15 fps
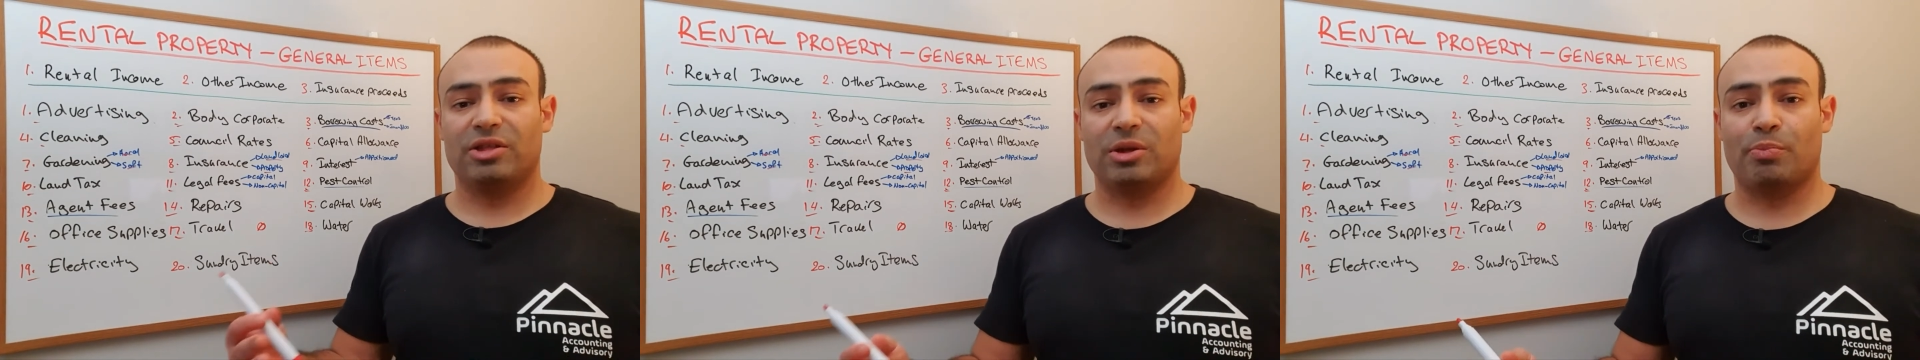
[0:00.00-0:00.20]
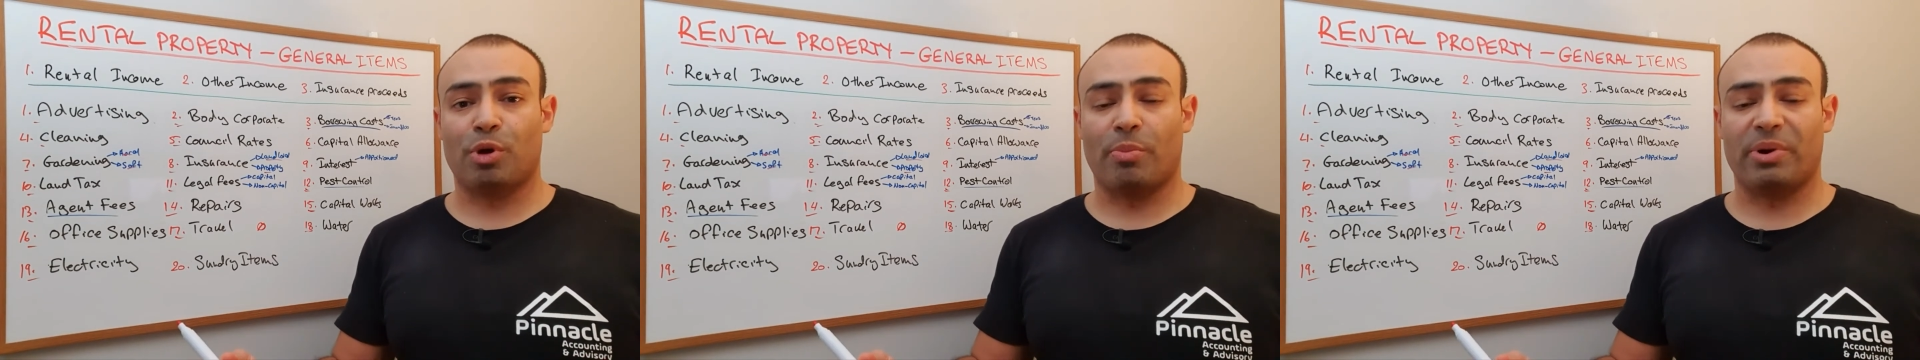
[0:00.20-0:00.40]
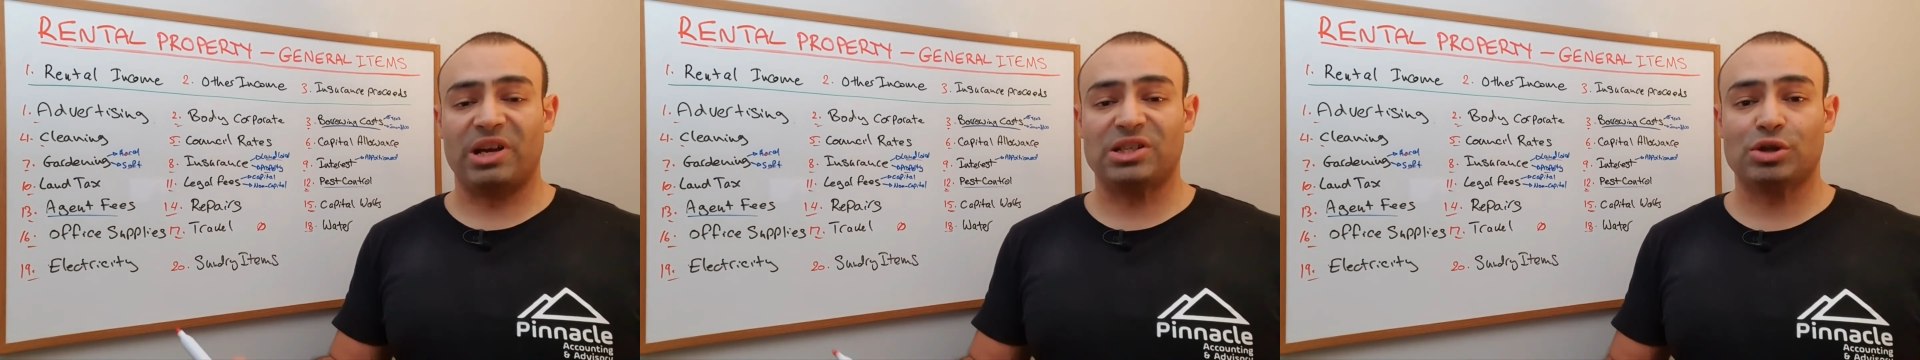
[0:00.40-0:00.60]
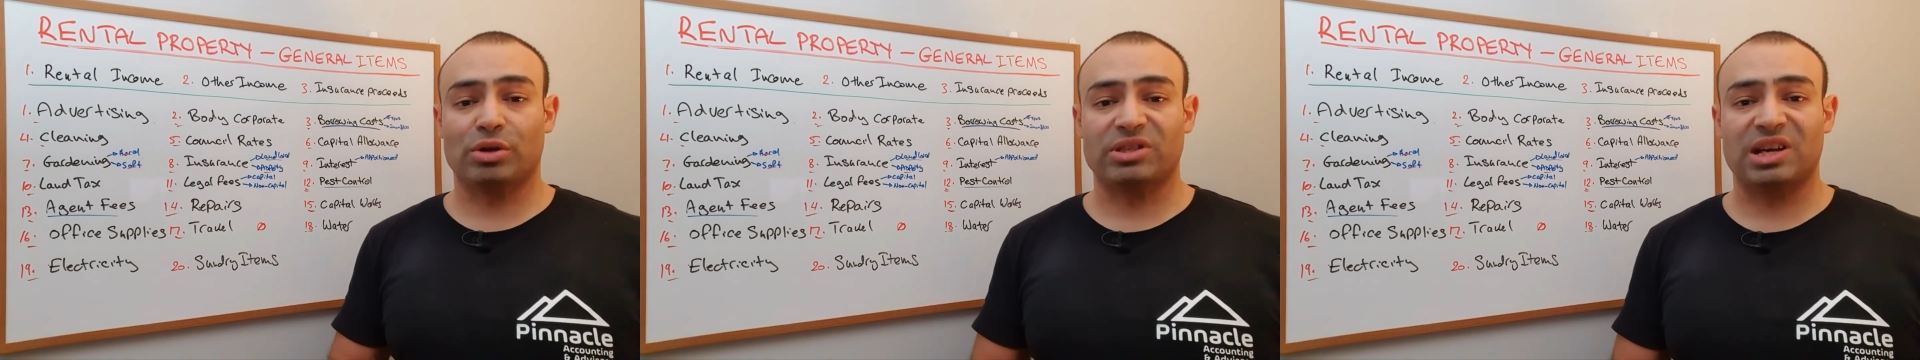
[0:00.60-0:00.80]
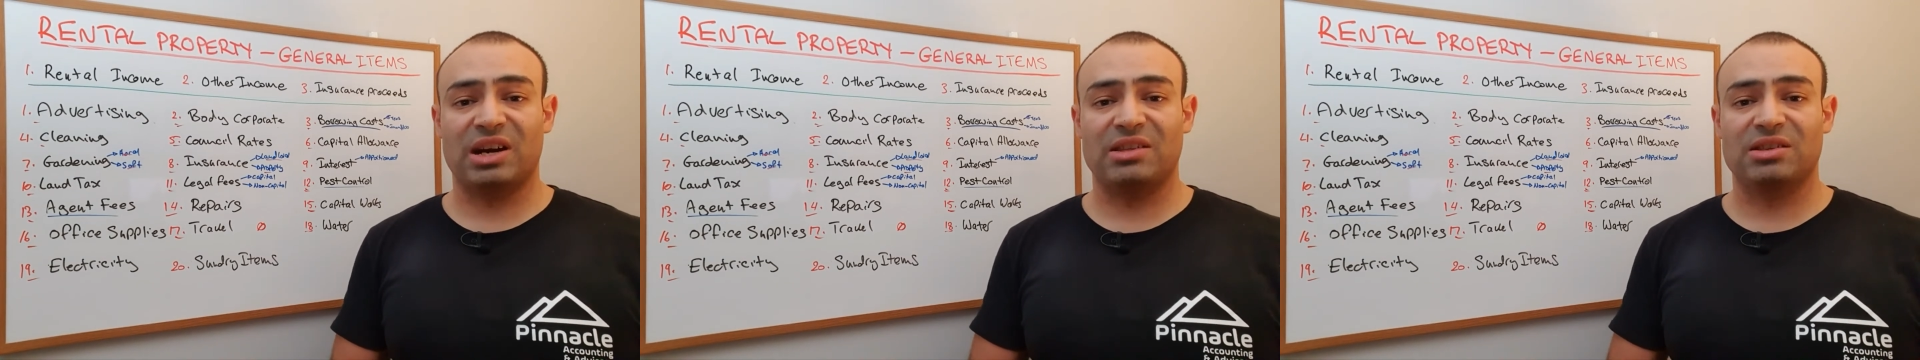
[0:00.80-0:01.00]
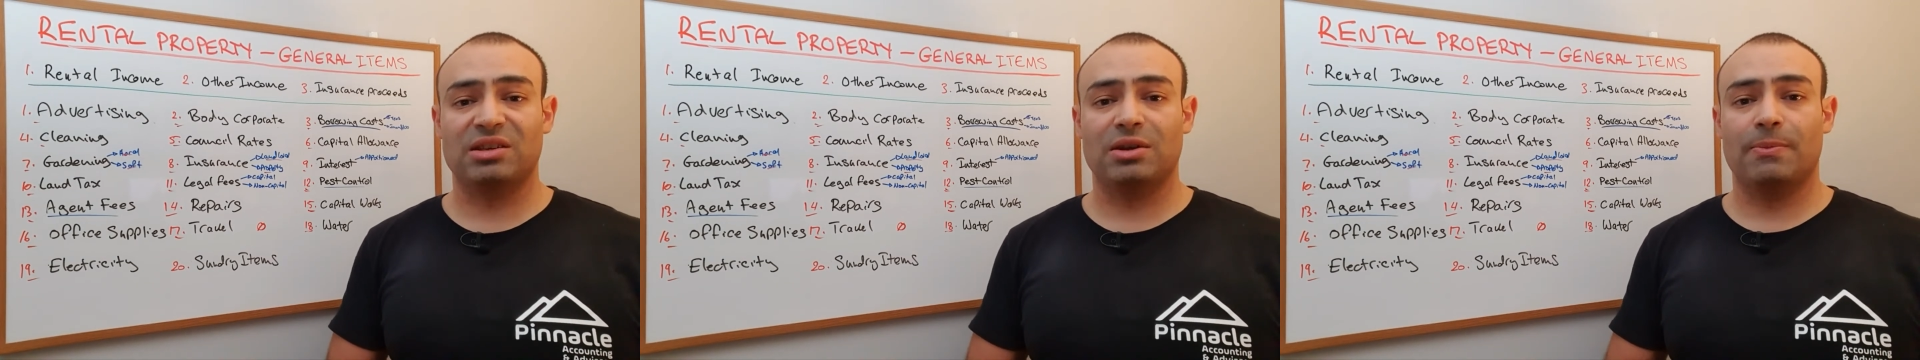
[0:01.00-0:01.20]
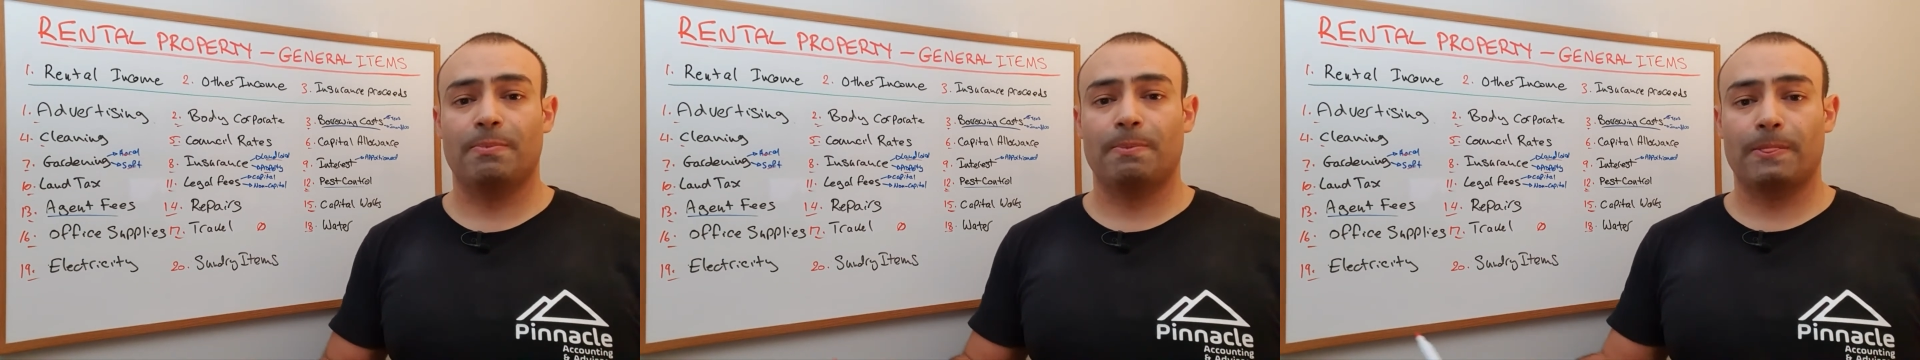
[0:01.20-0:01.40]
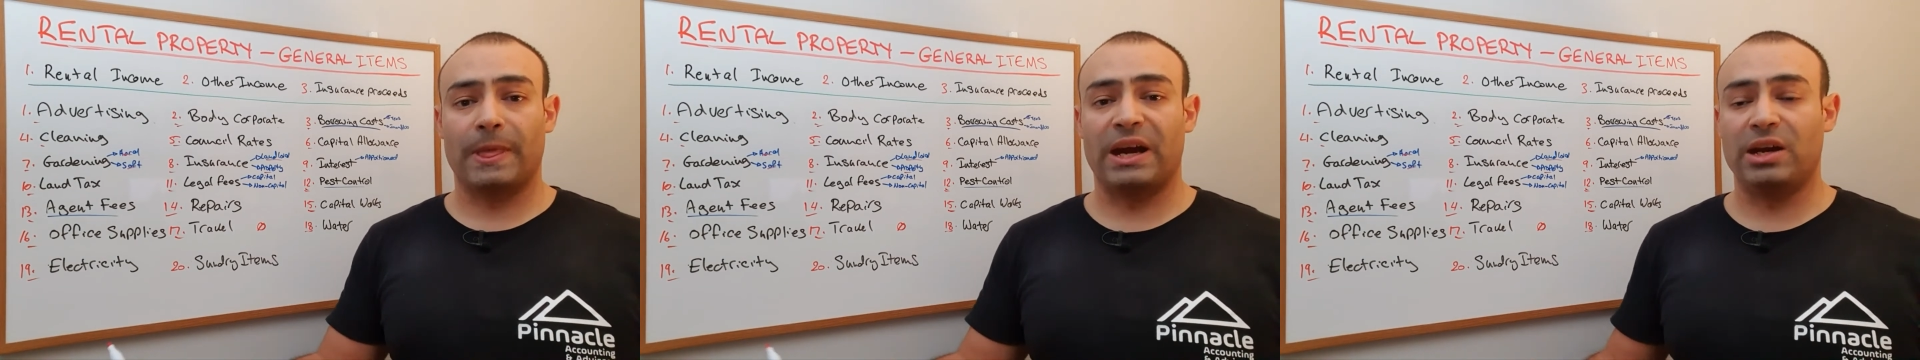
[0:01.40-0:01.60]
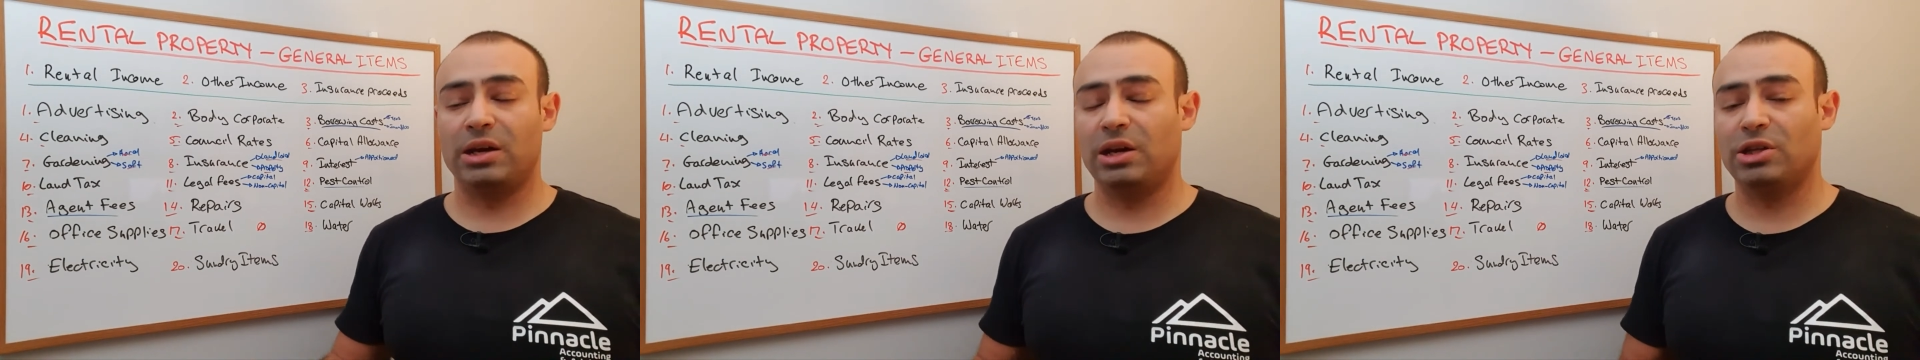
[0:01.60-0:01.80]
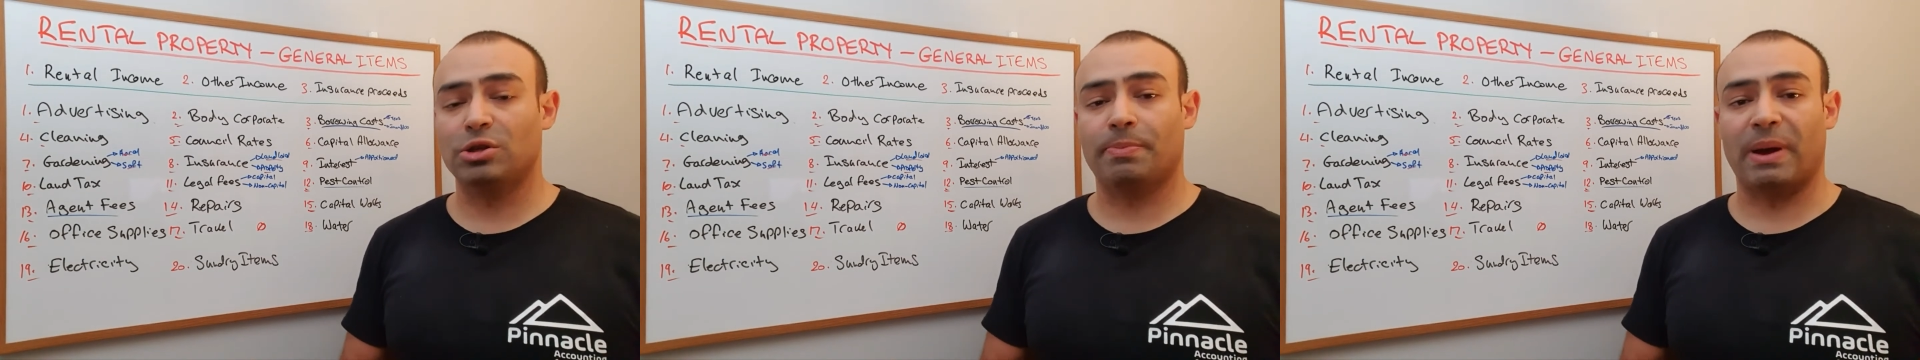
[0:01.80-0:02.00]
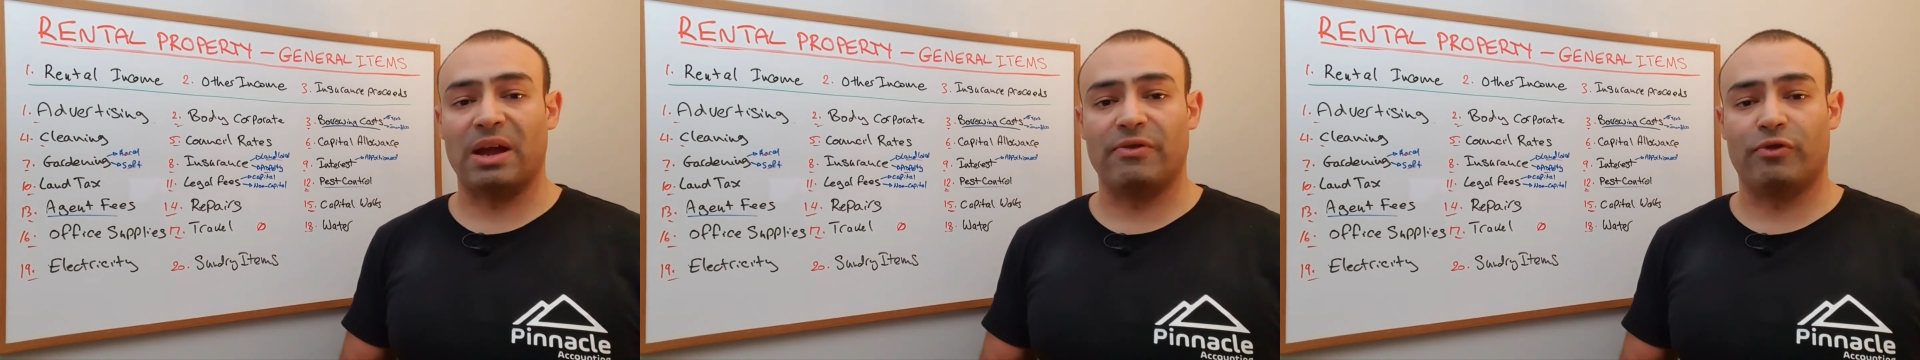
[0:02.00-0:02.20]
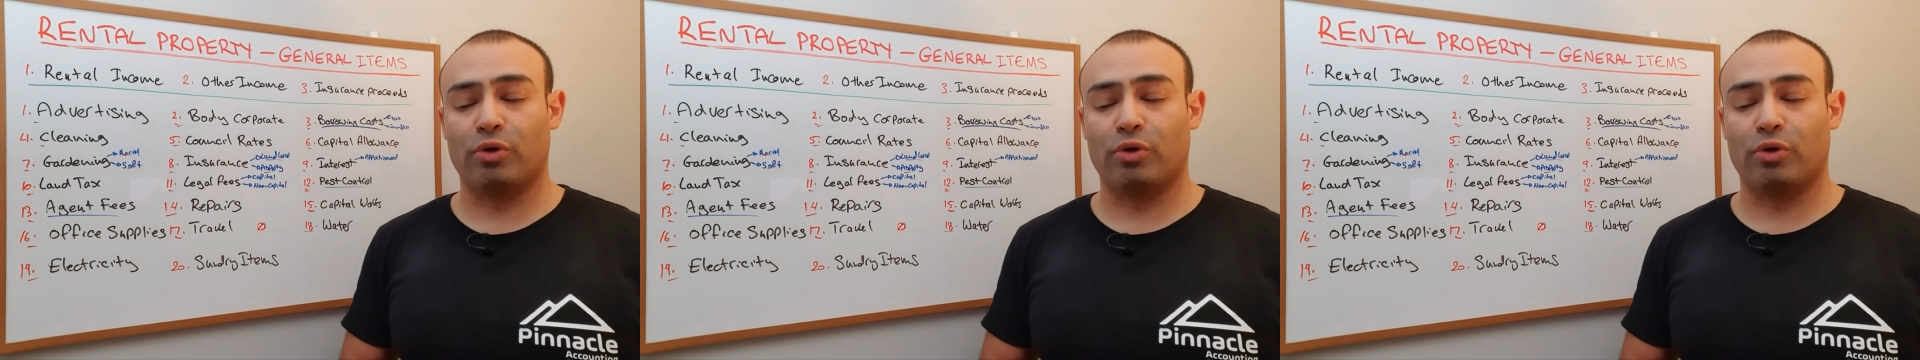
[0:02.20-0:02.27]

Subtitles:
the property is not tenanted and you need to pay